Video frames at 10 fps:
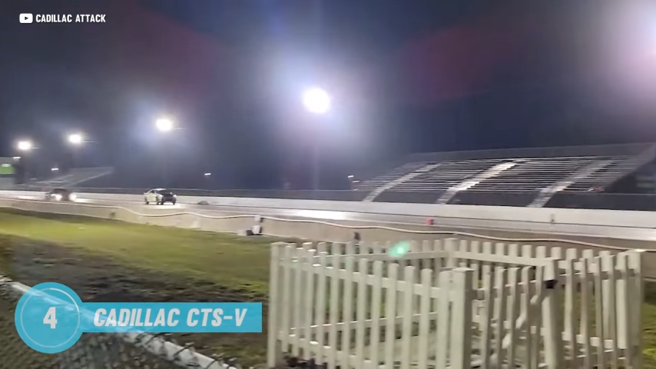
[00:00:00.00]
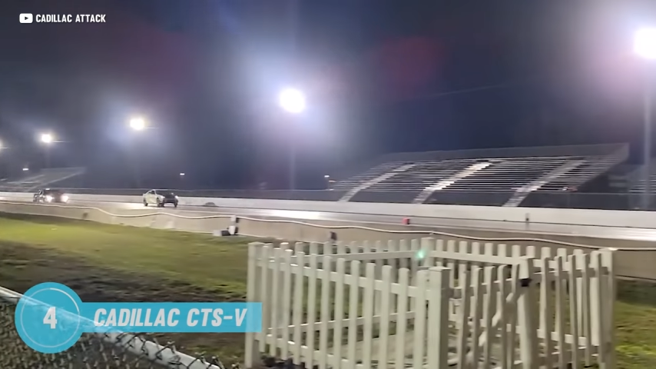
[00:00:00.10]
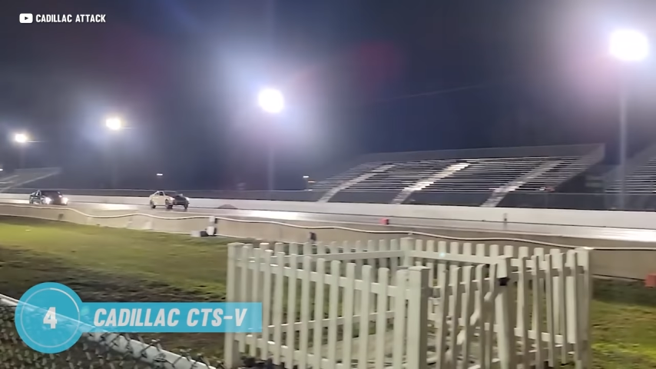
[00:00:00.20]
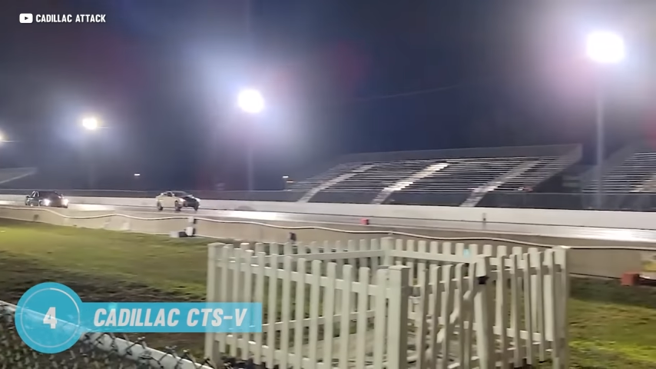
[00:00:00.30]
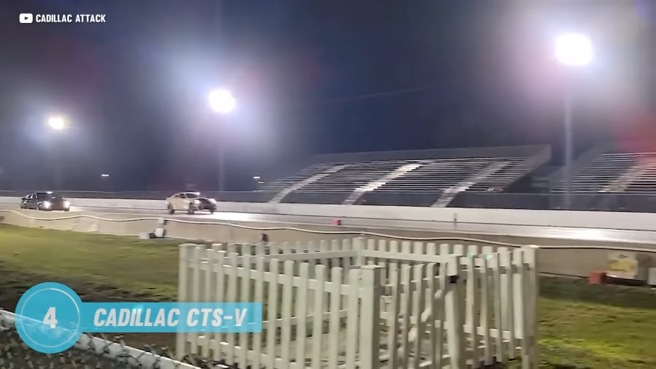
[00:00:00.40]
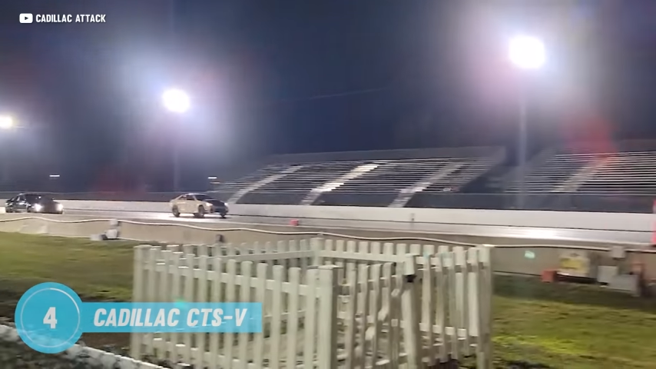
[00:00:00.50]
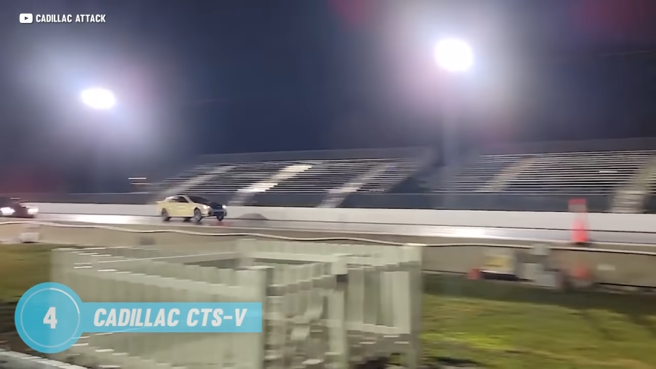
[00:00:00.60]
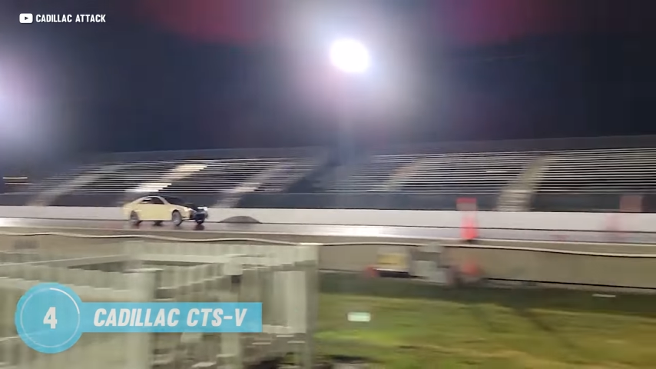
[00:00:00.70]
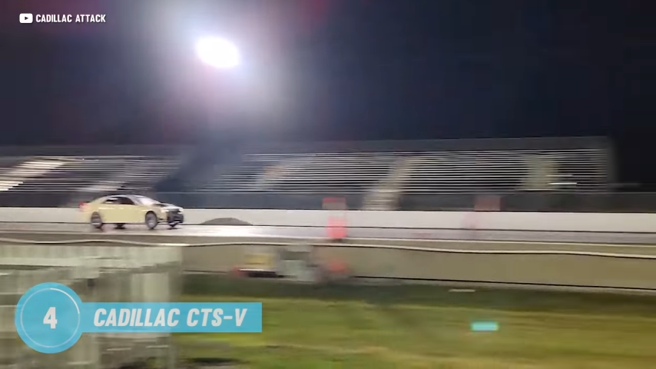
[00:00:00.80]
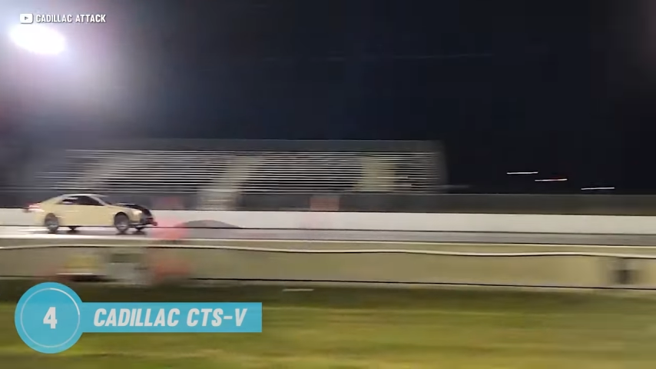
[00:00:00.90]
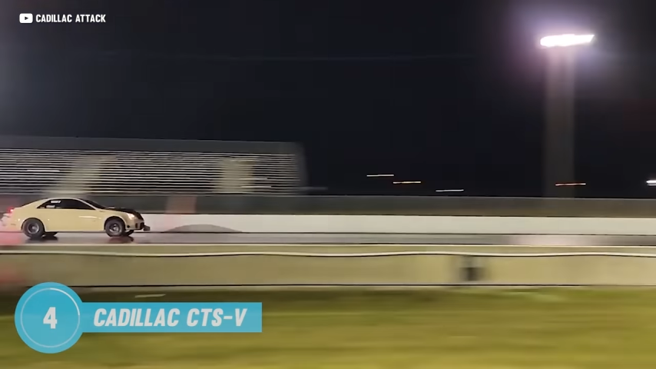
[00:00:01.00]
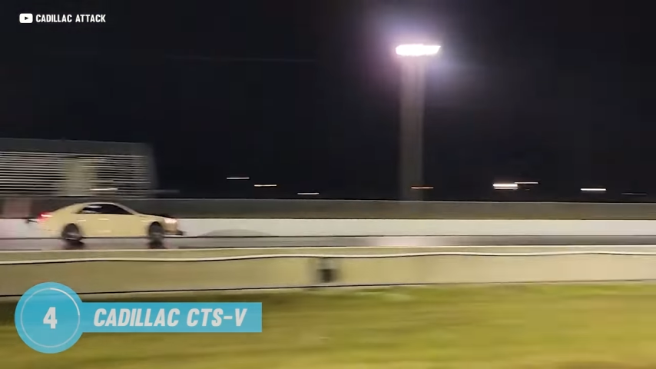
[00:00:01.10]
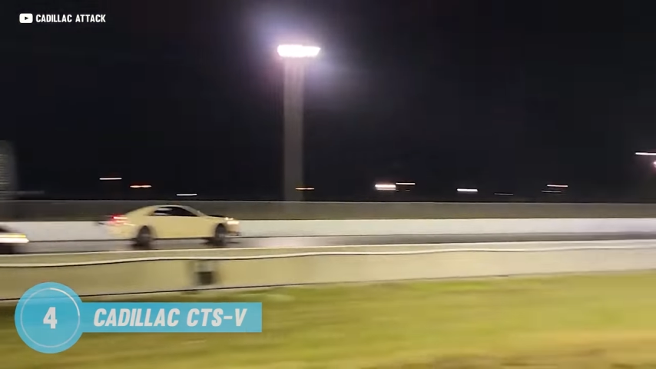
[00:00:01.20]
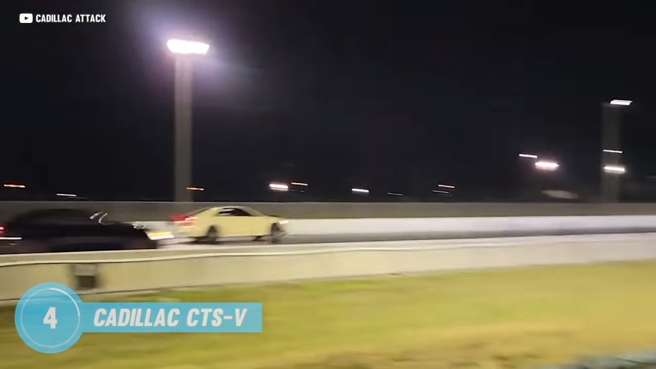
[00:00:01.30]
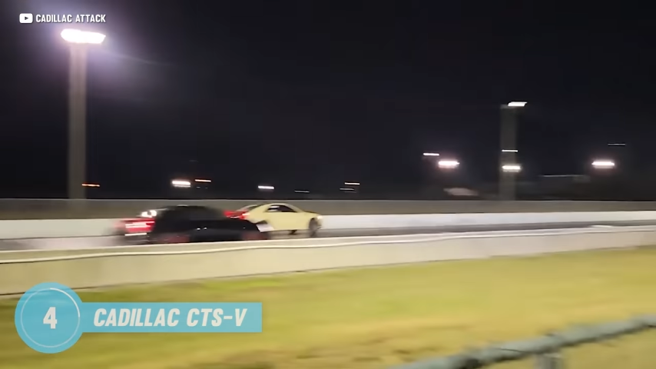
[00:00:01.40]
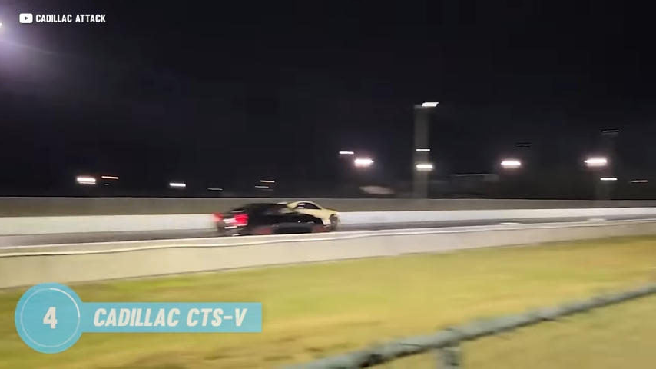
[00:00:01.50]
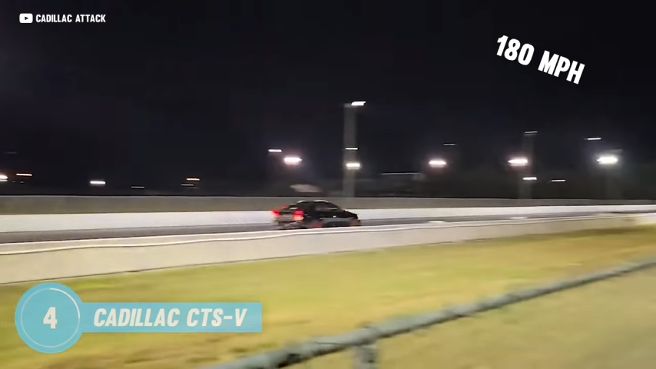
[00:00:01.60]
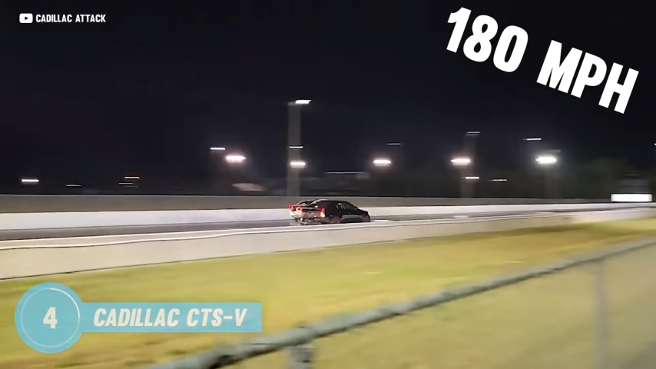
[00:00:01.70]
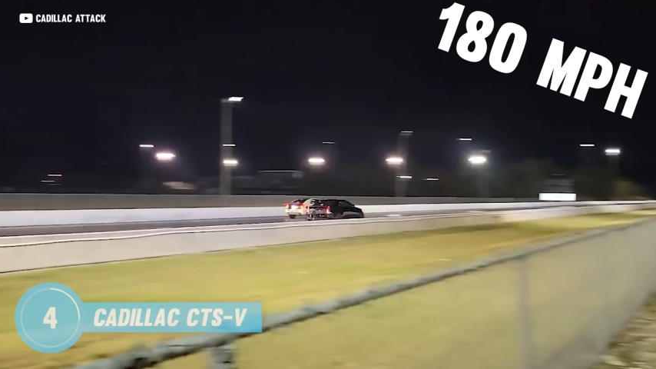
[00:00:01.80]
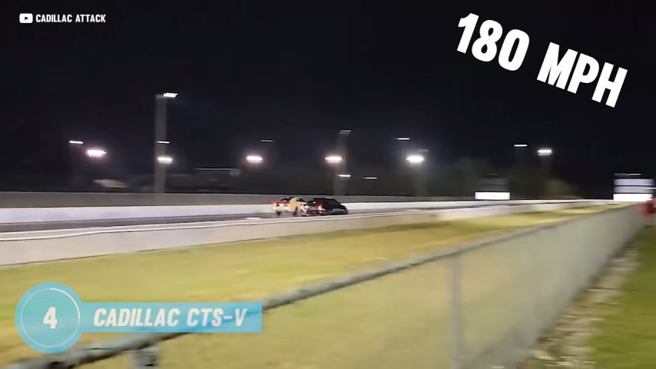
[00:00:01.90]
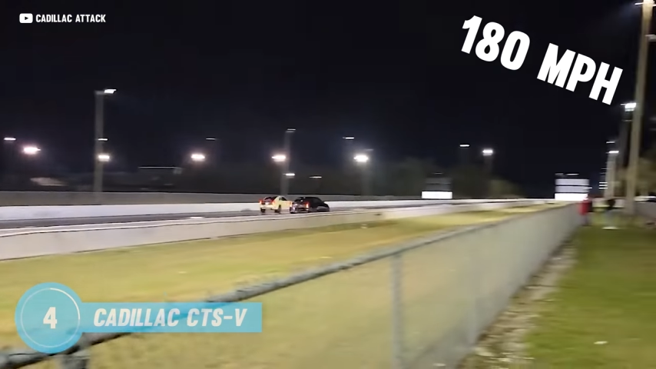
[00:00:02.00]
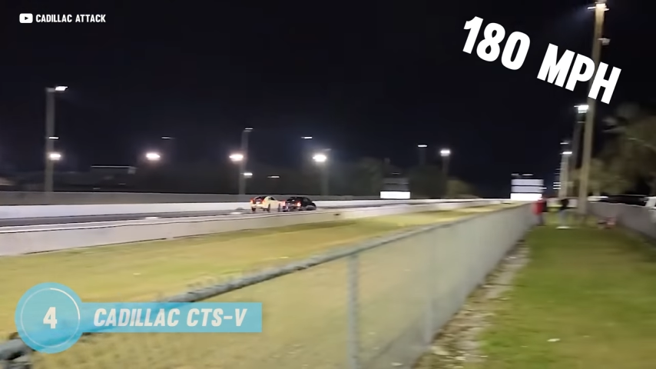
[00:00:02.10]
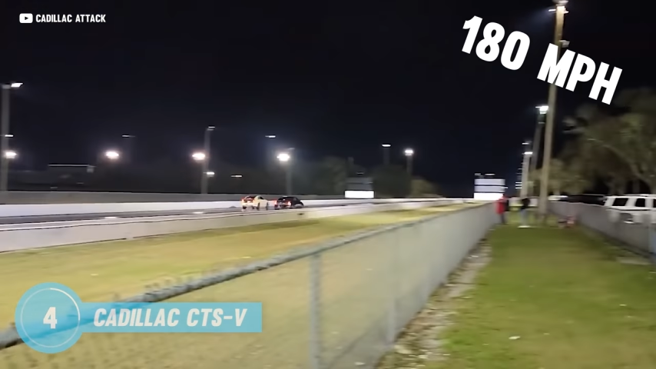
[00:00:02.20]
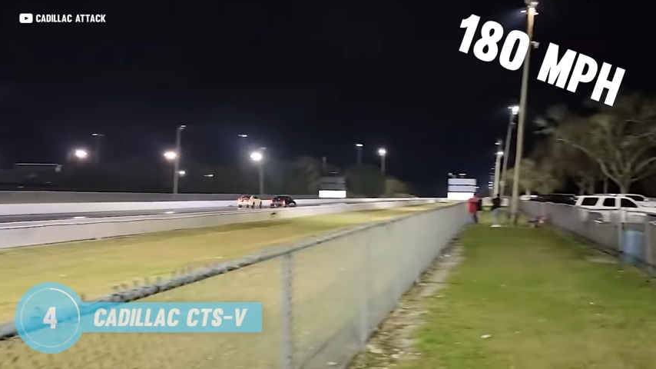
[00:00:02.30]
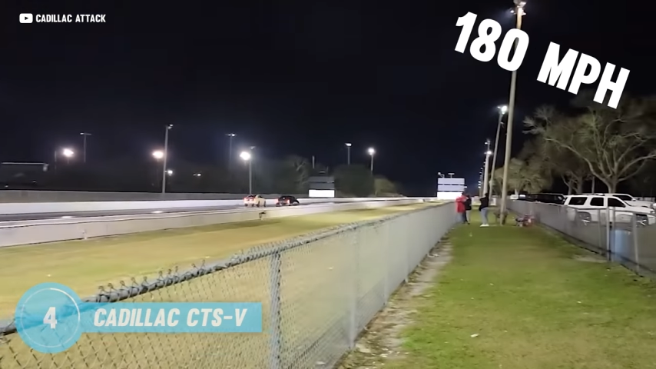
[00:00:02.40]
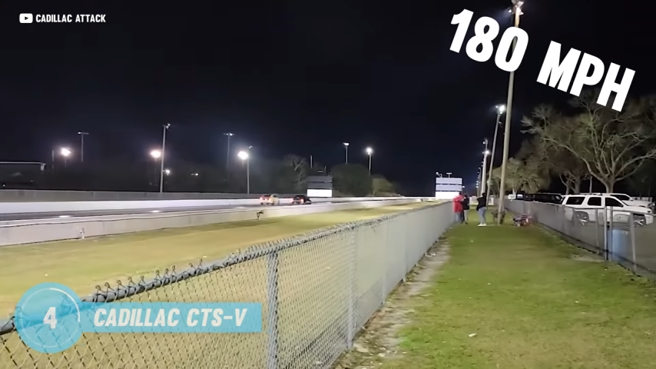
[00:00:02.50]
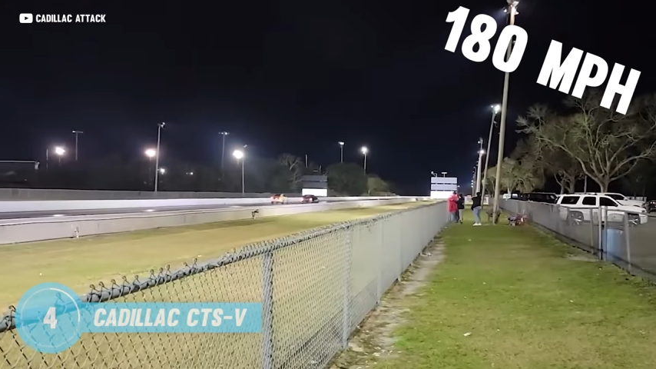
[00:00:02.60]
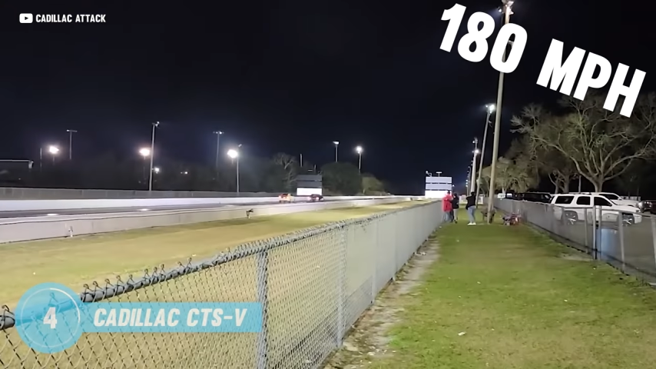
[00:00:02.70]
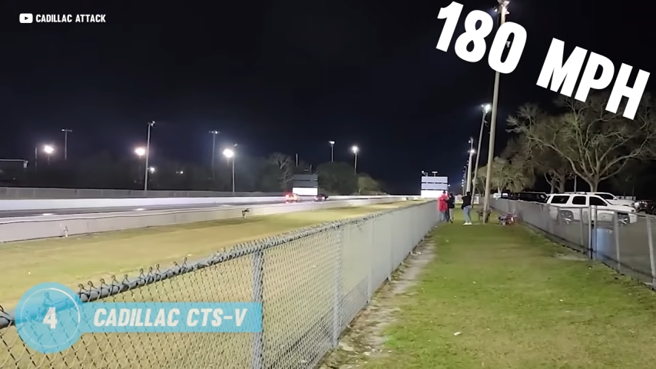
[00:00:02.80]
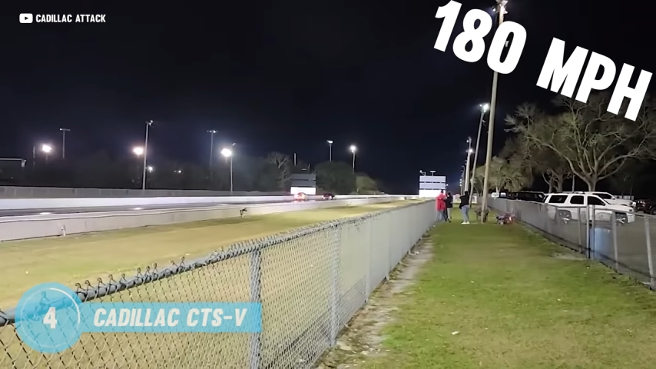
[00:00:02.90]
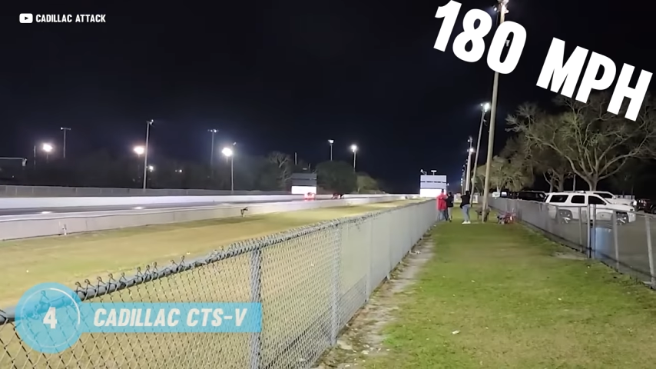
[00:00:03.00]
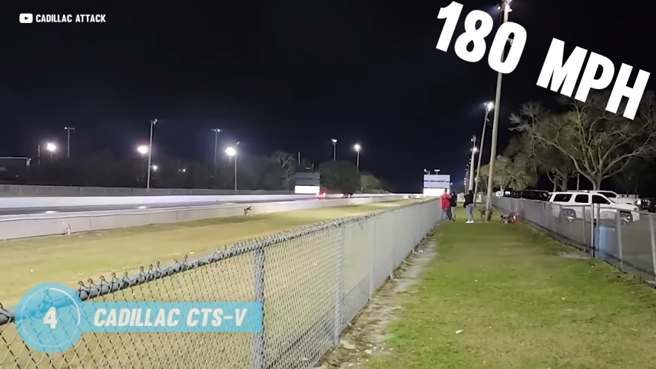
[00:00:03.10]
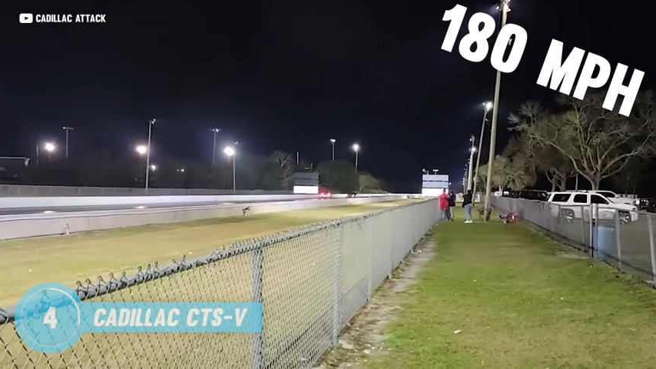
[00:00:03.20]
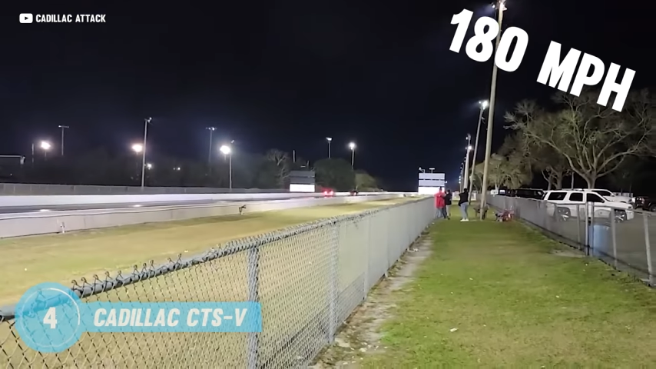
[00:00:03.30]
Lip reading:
(no speaker visible)